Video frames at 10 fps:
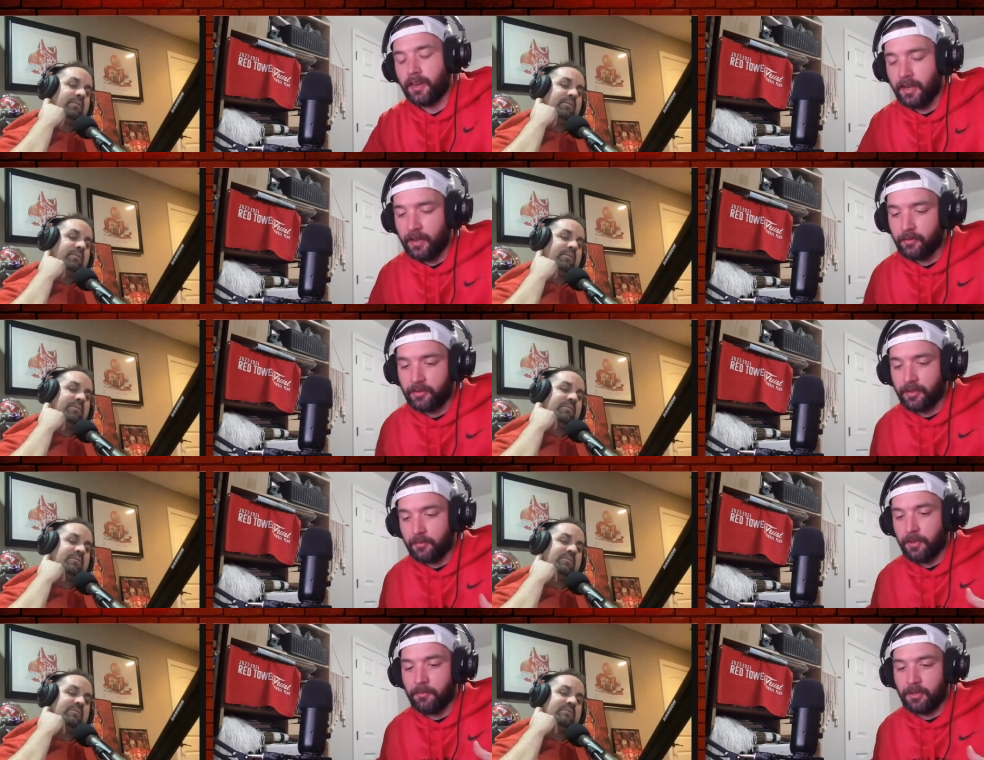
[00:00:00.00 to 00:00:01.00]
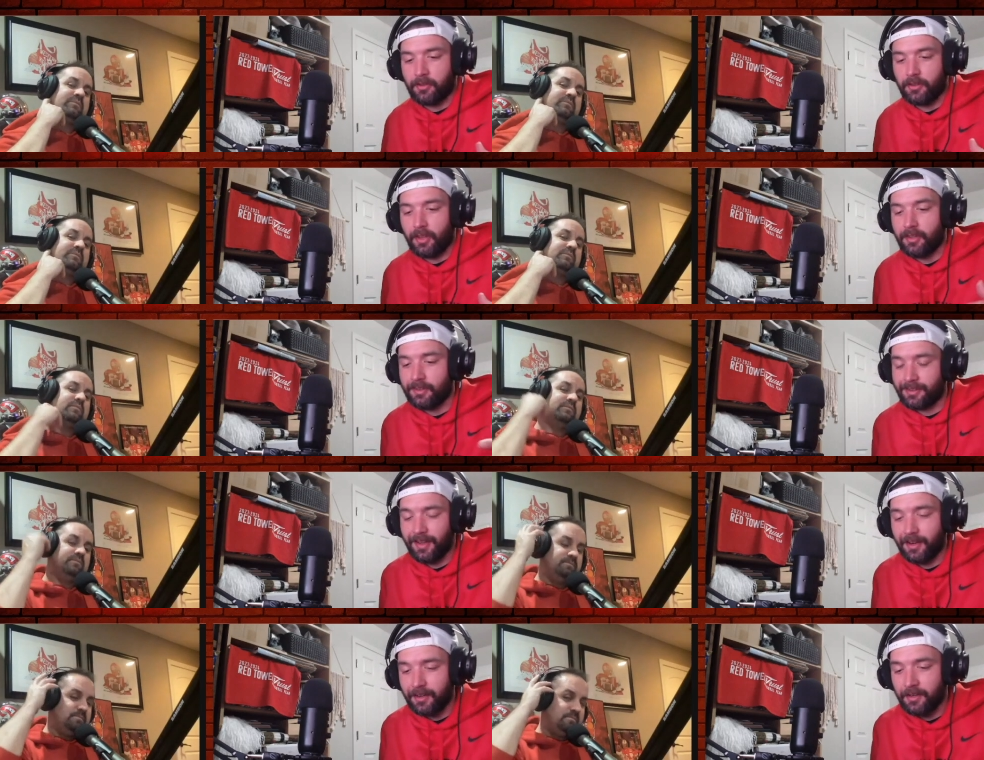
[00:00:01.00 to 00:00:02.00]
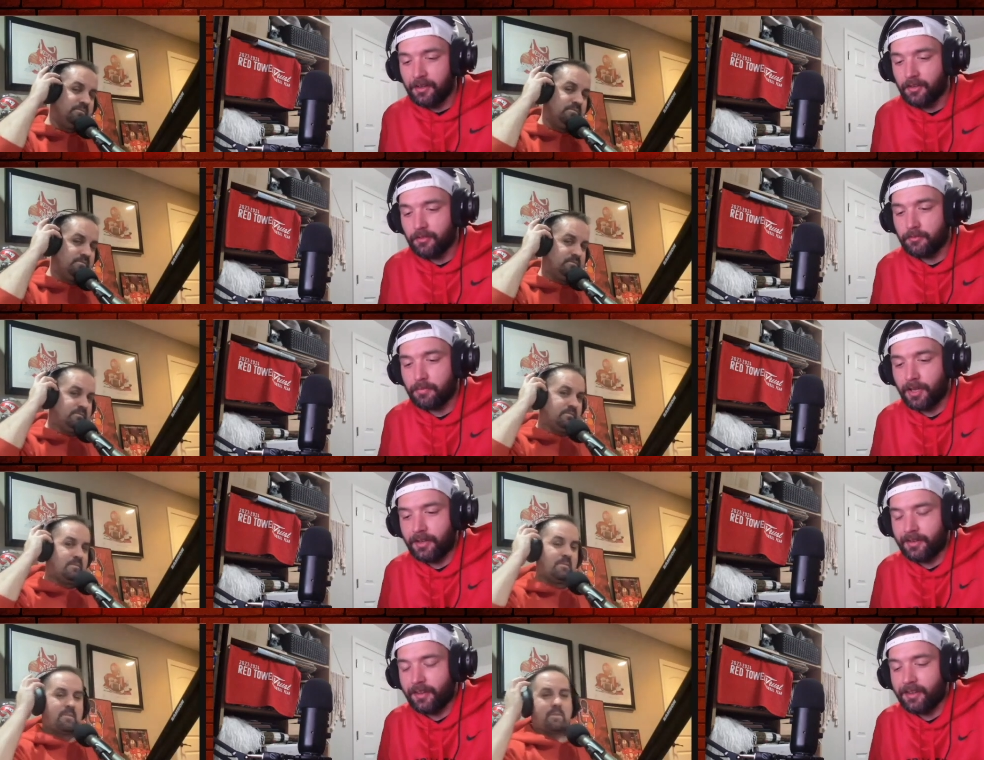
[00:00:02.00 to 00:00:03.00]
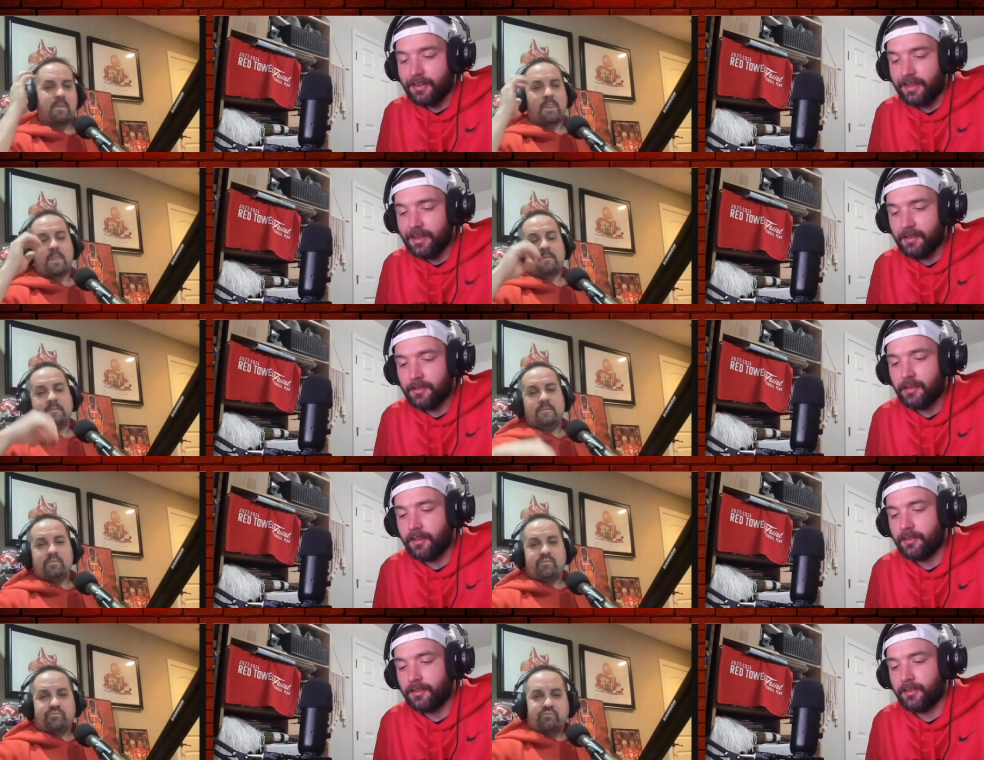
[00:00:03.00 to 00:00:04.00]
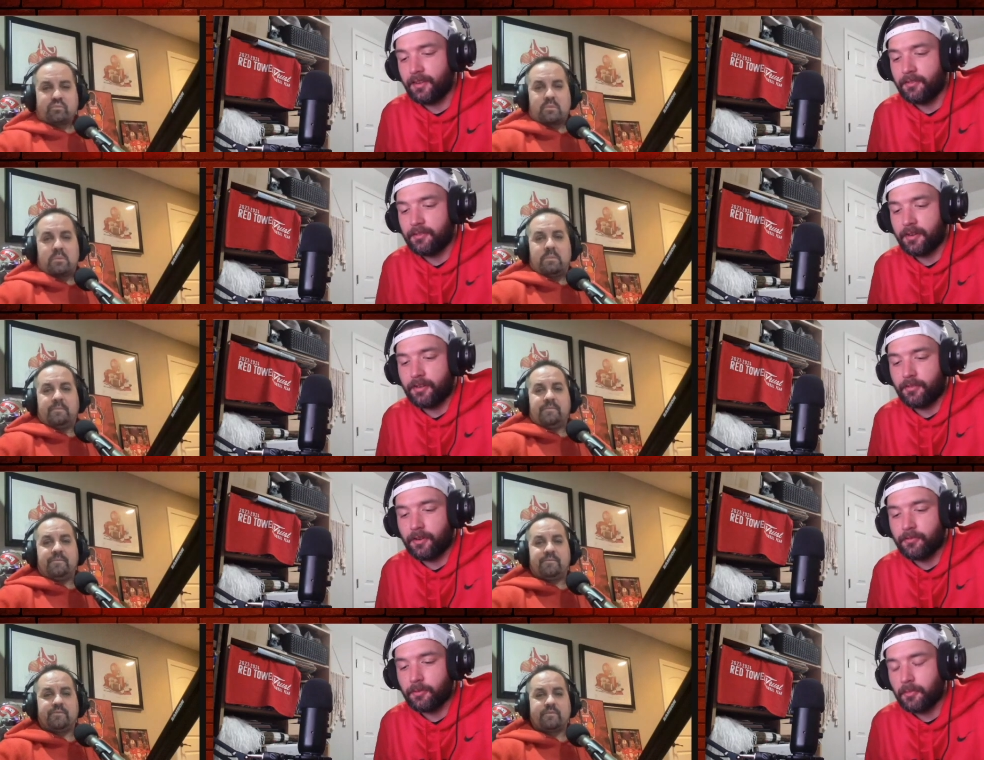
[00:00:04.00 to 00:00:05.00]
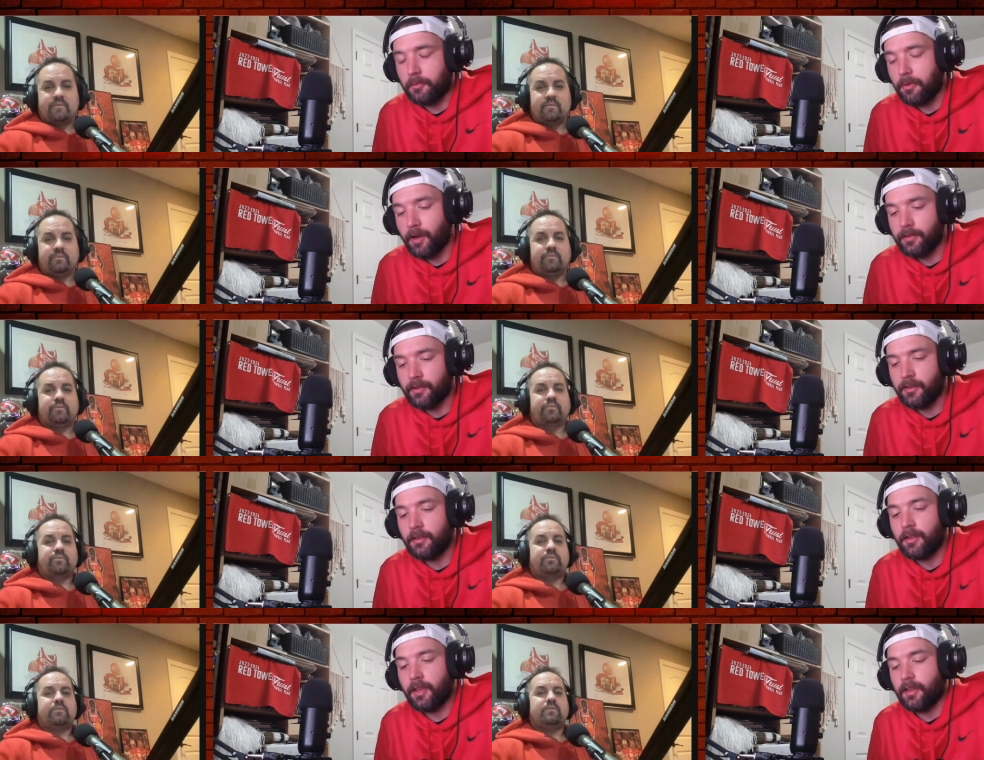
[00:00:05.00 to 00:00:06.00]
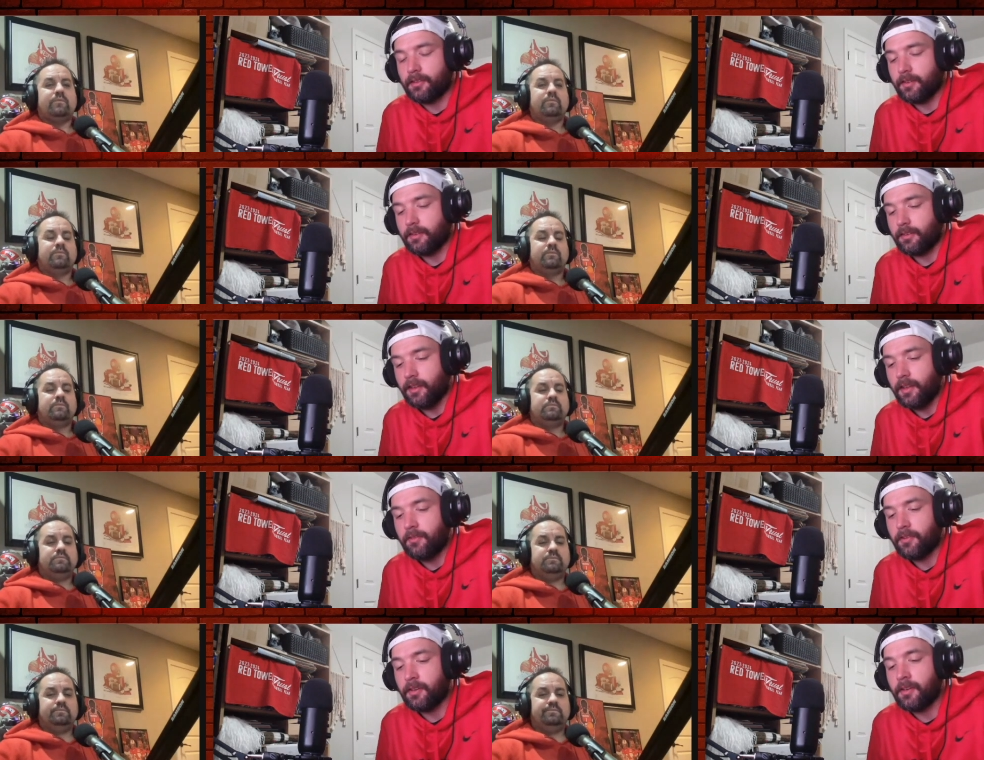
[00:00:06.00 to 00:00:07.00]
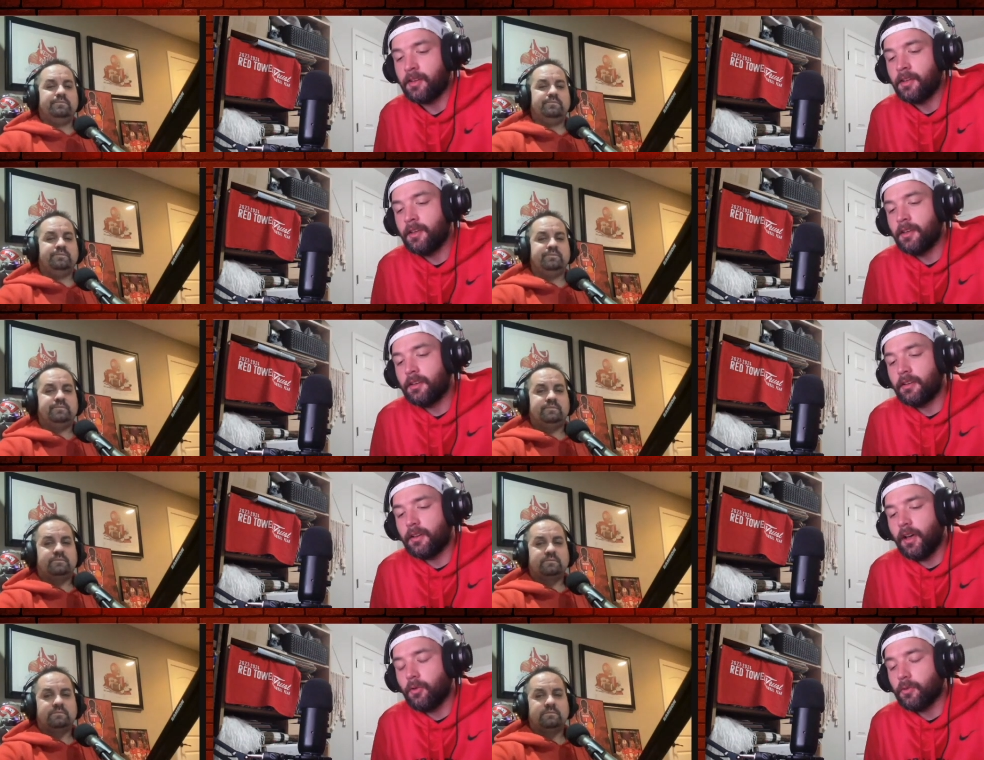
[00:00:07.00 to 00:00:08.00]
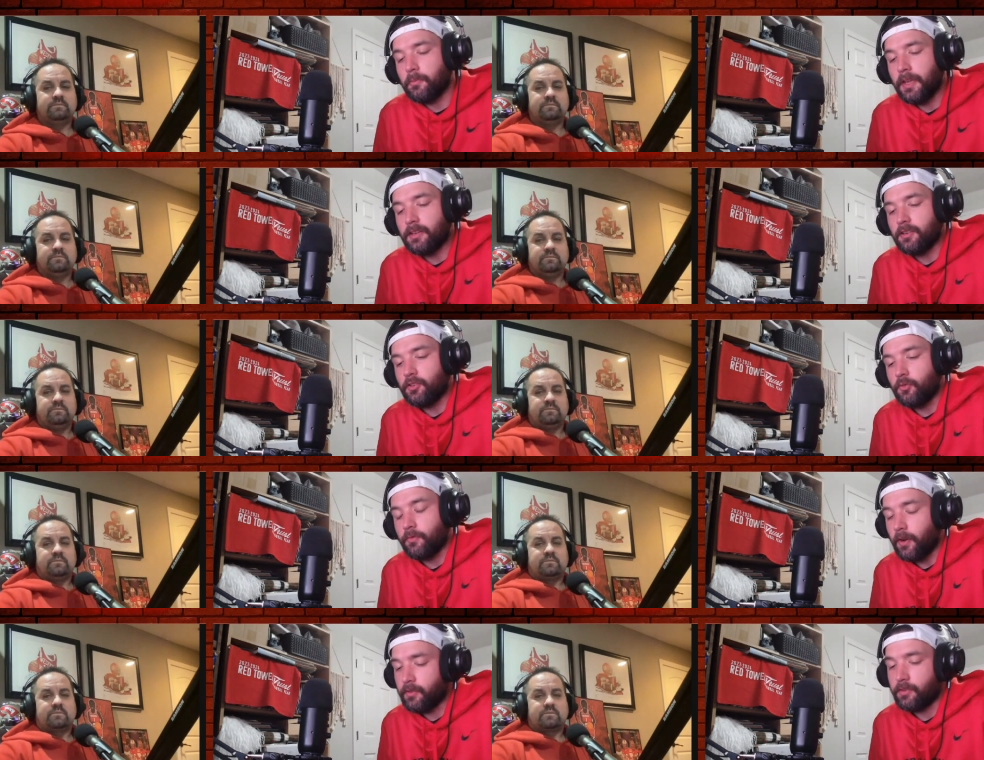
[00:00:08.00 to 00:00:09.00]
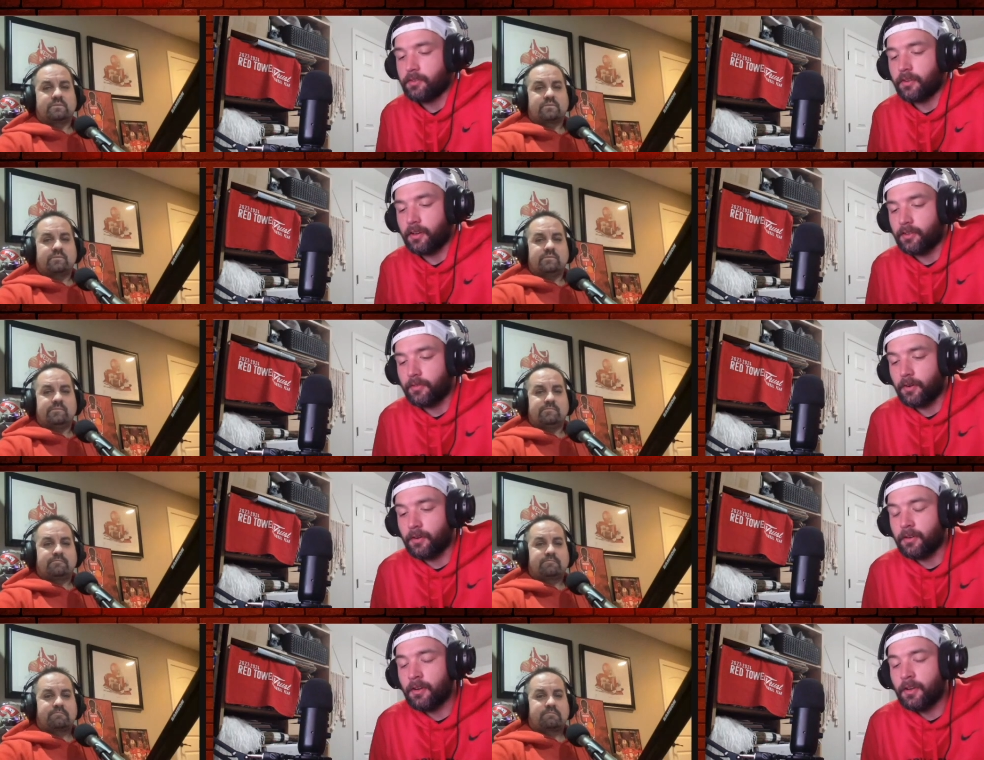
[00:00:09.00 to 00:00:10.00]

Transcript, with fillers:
Speaker 1: announced the commitments and signing of Blaise Keita, a 6'11 transfer from Nebraska, and 6'11 uh, Old Dominion University transfer,